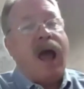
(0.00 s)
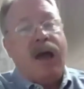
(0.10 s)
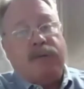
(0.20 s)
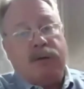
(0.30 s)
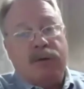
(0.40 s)

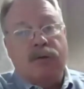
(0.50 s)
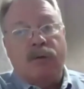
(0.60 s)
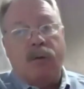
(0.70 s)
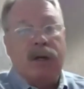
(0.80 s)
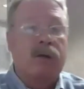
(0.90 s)
after
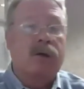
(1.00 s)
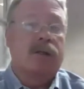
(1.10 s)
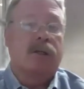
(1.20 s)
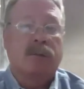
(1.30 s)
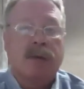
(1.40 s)
you've already
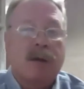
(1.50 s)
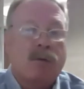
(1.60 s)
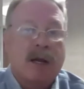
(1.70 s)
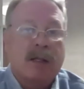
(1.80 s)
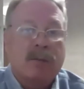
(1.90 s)
looked at them
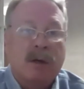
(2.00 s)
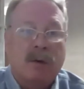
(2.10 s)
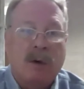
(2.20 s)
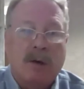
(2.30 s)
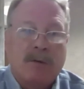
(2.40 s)
and ranked them
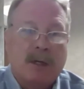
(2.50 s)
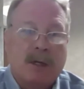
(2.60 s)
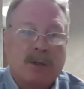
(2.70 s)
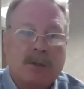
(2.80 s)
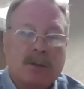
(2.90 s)
on
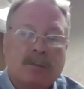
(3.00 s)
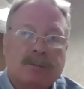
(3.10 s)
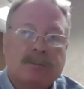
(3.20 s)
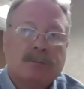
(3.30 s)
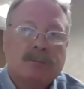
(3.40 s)
qualifications.